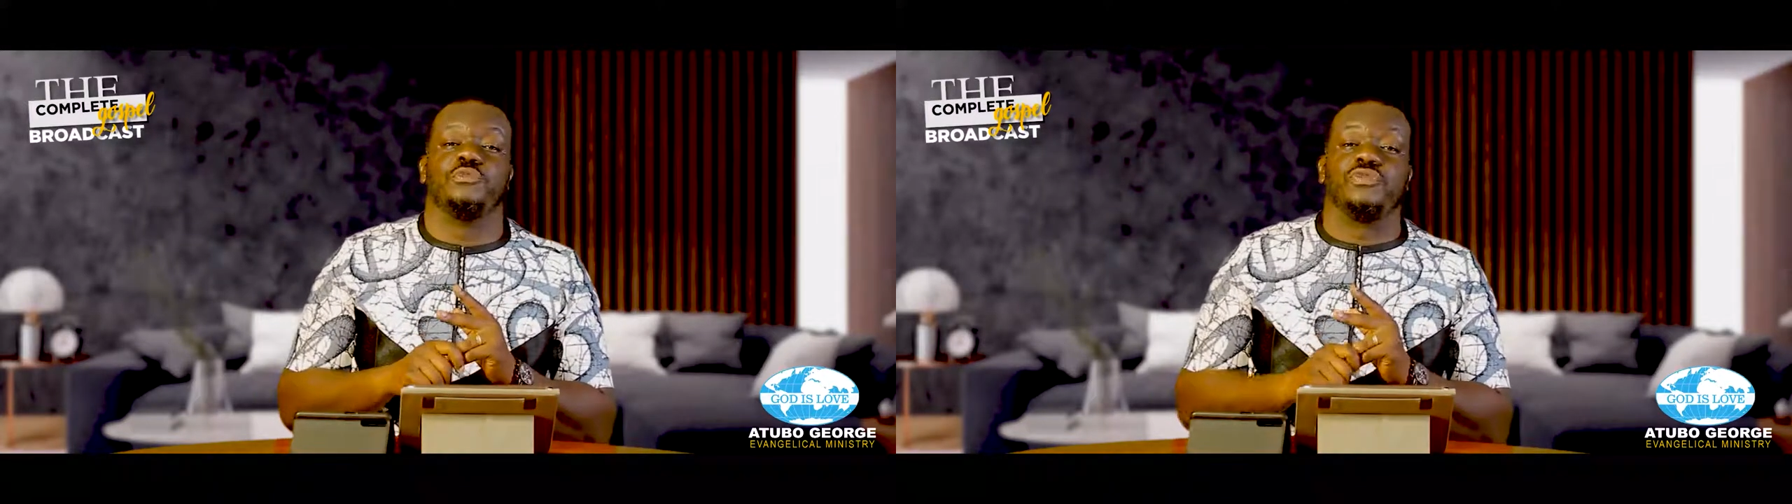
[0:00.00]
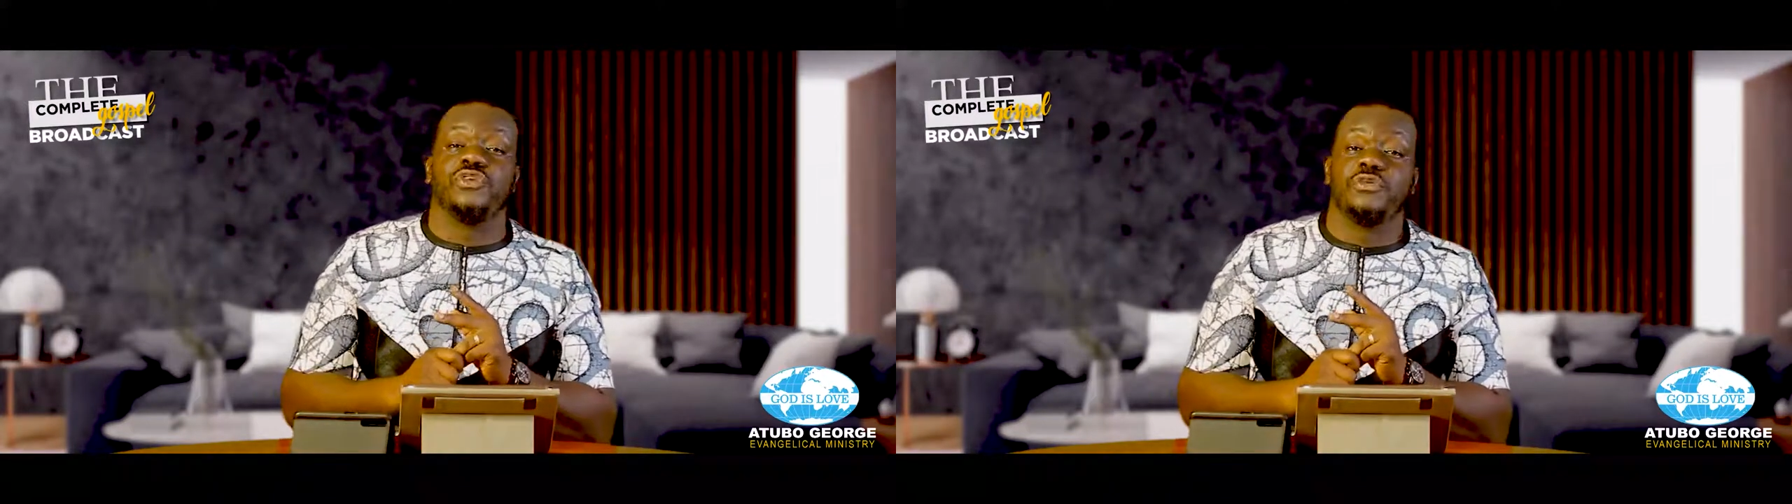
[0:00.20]

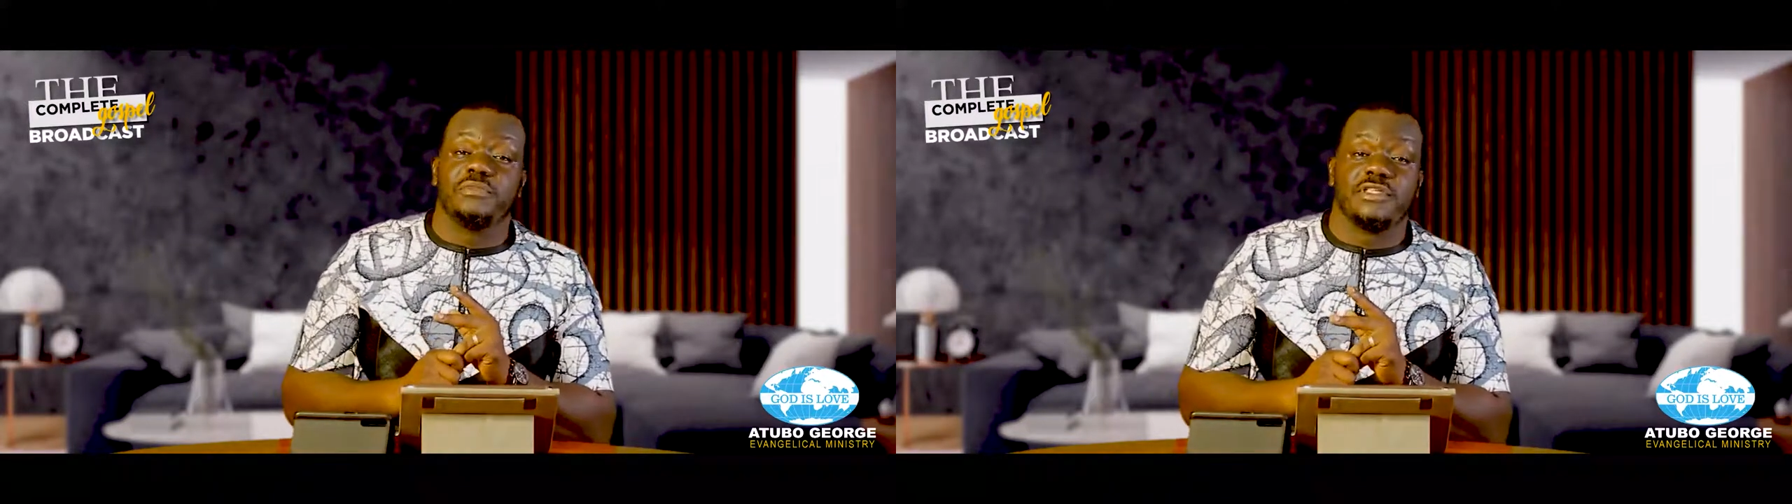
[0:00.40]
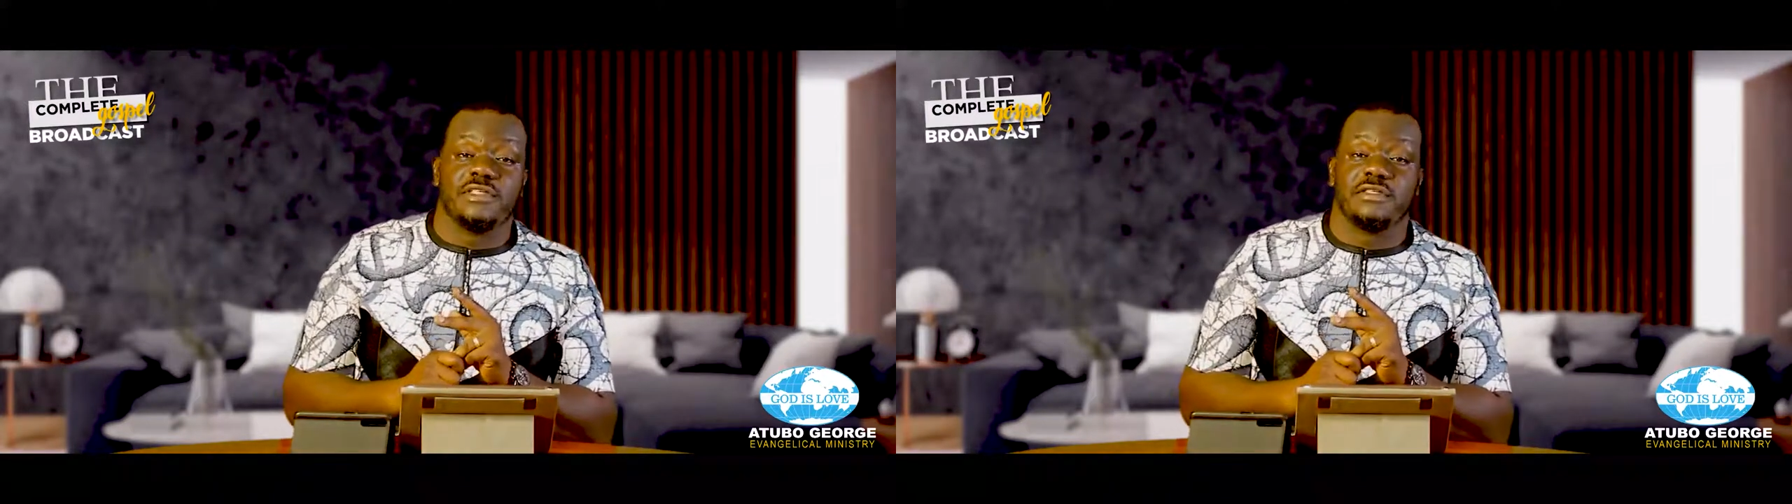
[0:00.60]

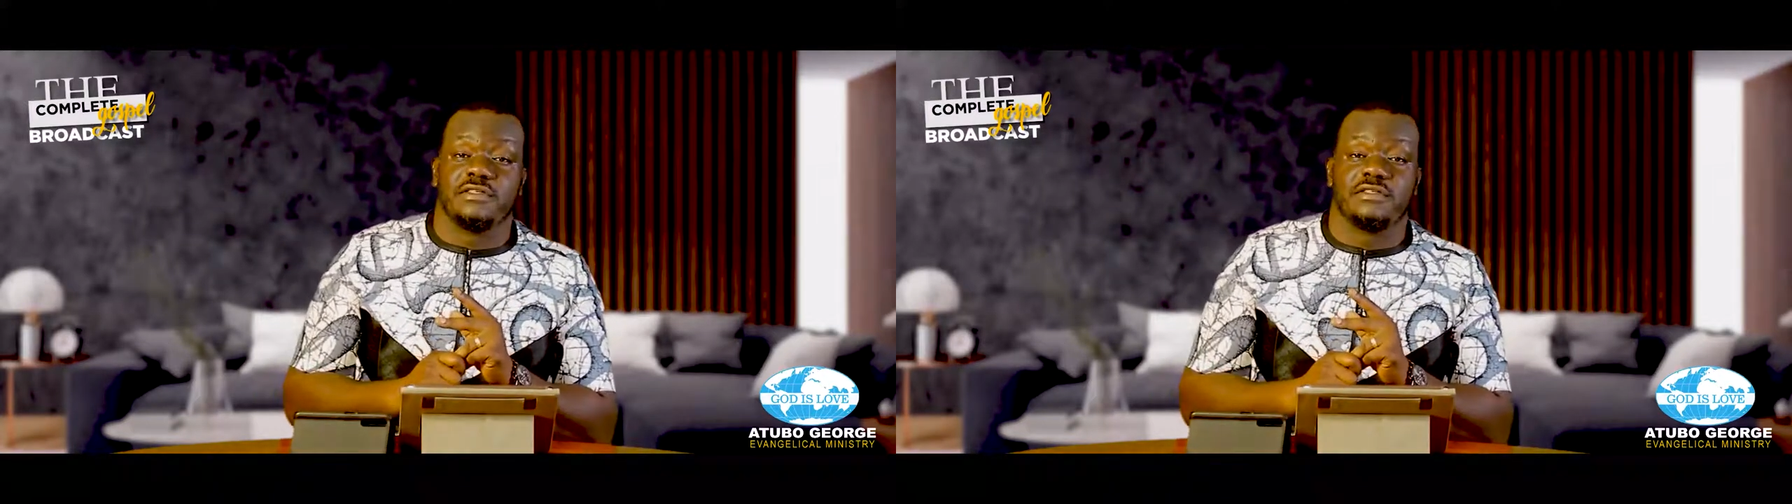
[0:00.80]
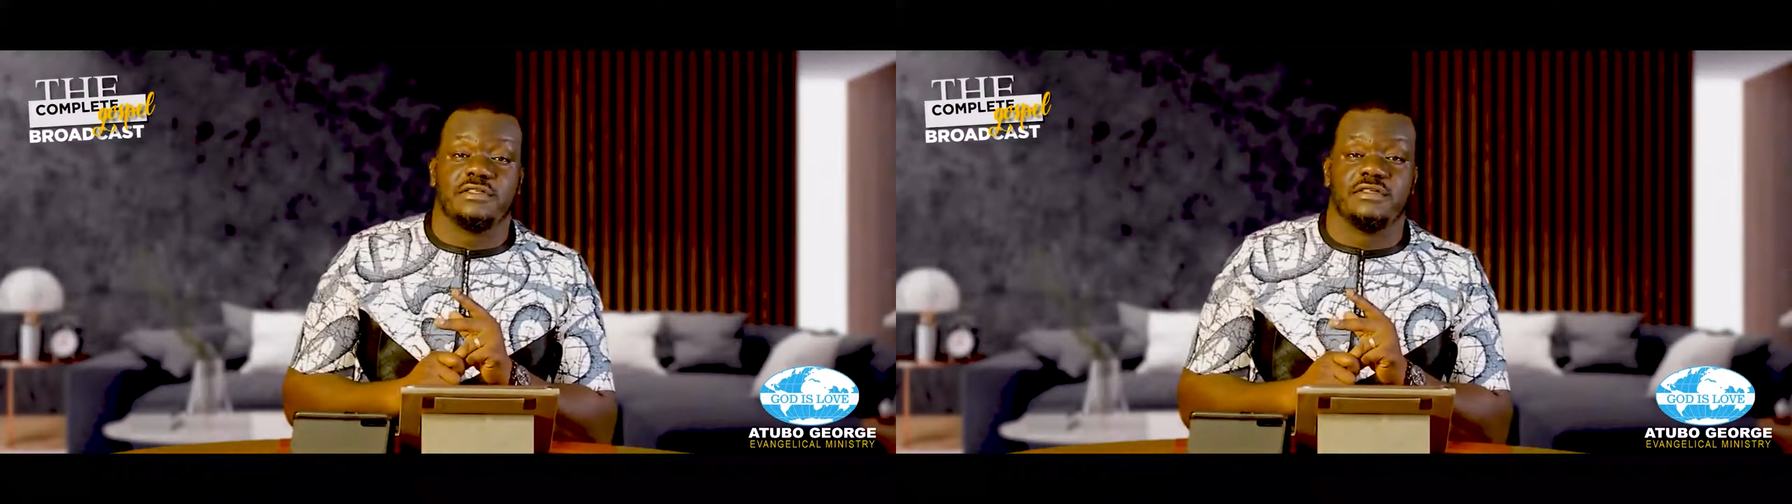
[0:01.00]

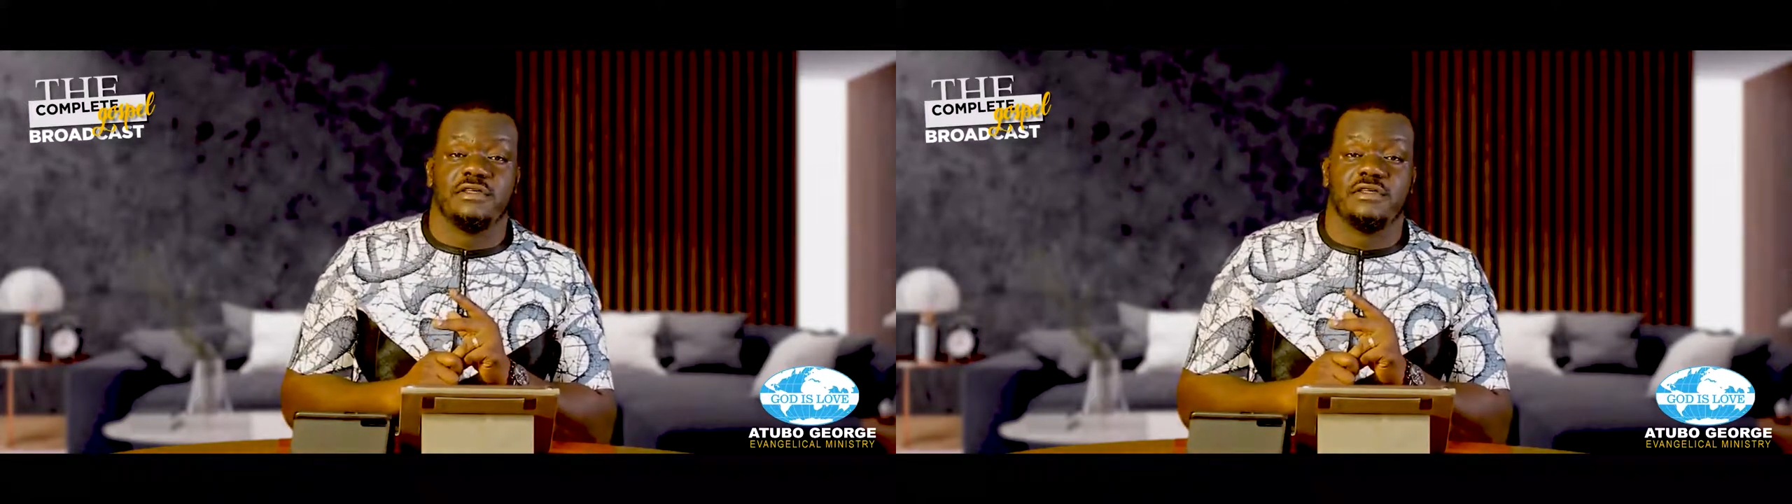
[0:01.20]
promptings.